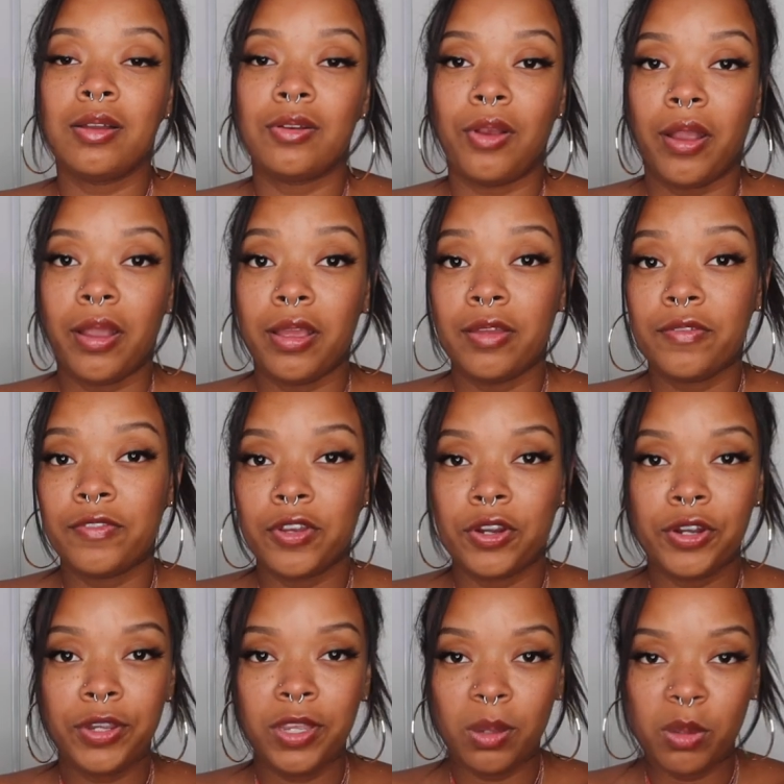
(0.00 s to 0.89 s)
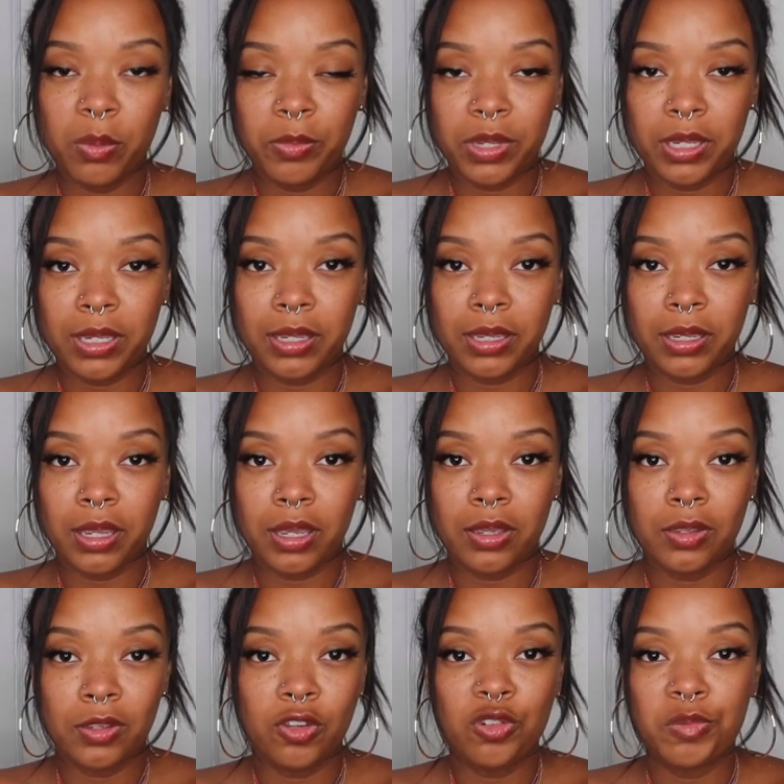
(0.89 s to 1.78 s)
All right, if you're a human being,
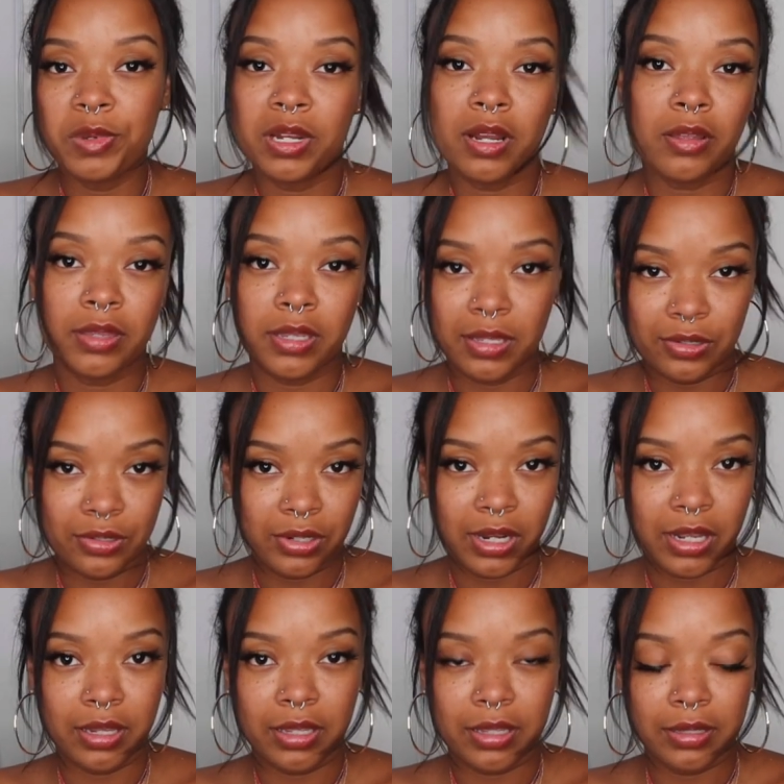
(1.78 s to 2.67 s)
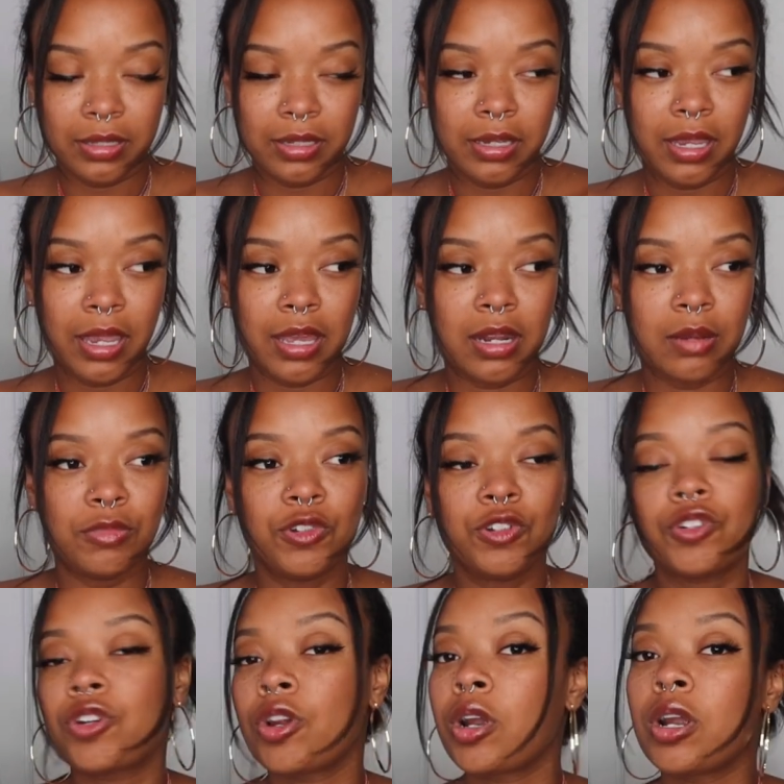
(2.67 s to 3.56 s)
you've been on the internet lately, and I'm
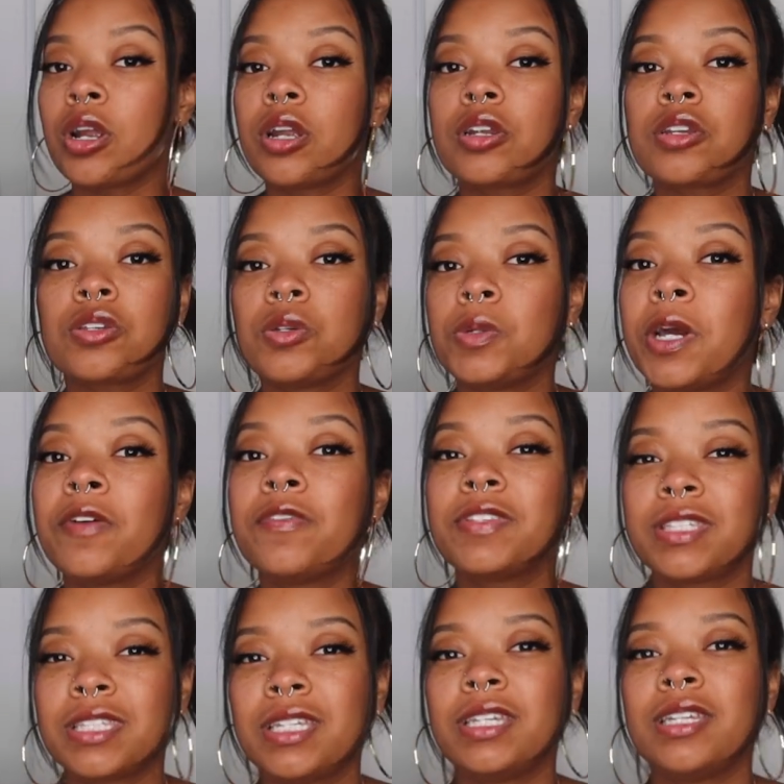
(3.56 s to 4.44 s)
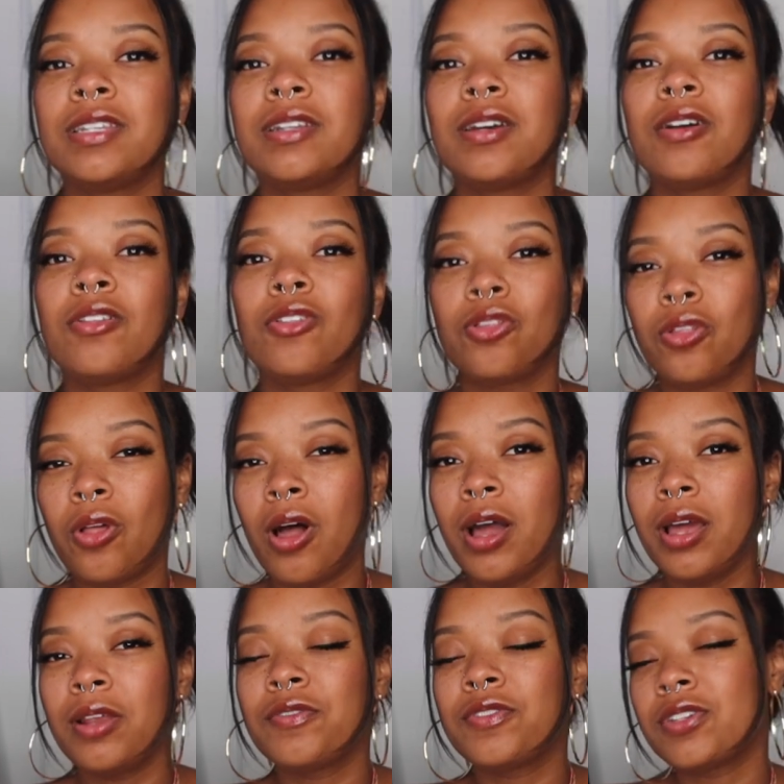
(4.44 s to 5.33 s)
sure you have seen a
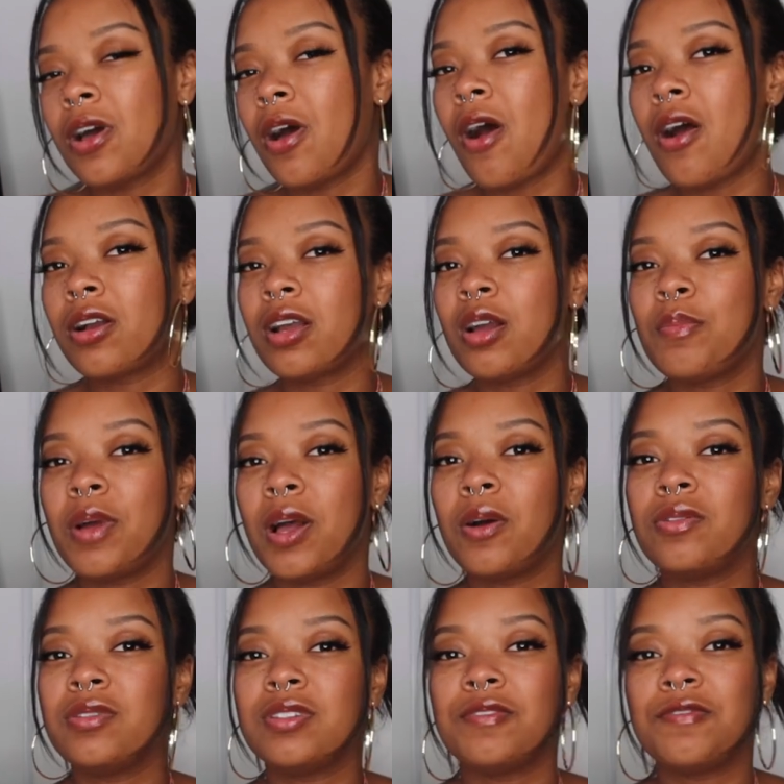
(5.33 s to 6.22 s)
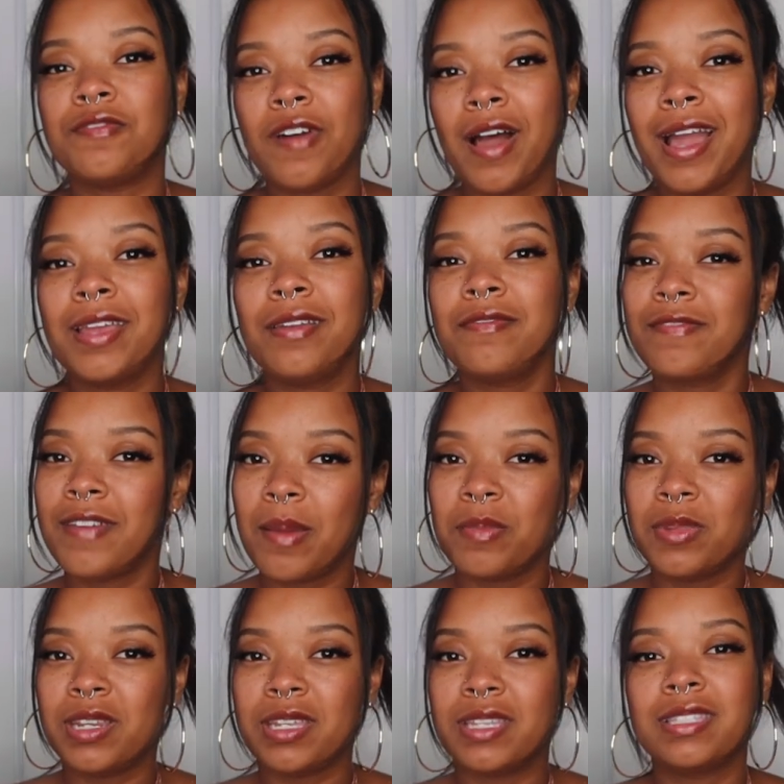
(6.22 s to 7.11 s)
lot of talk about divine
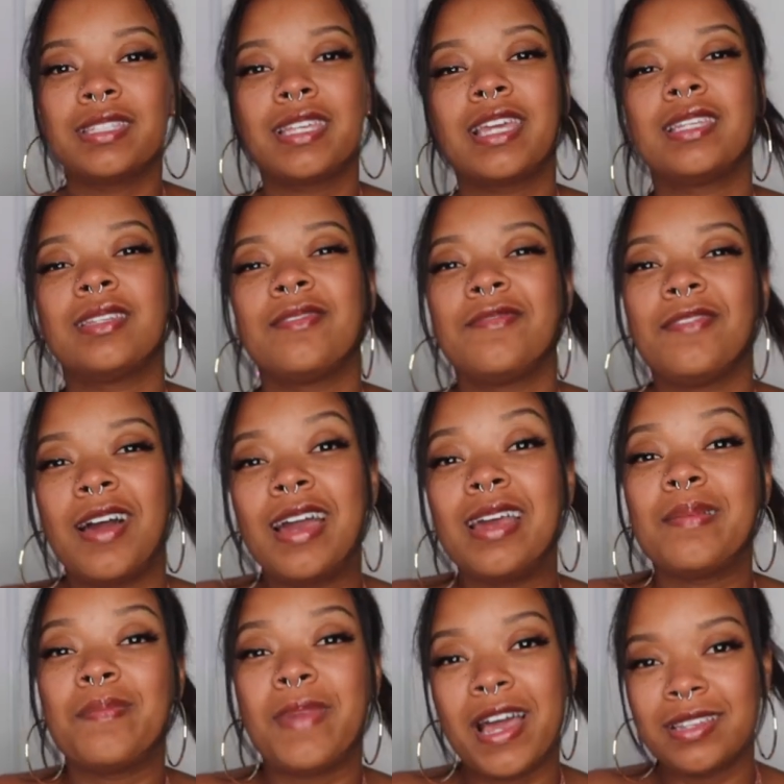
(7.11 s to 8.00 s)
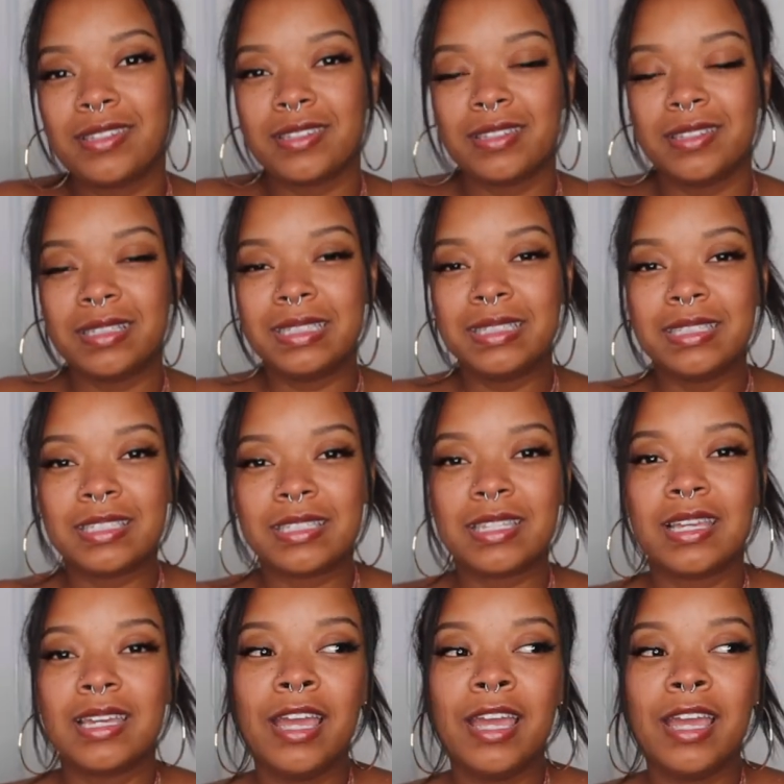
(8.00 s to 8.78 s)
feminines and divine masculines.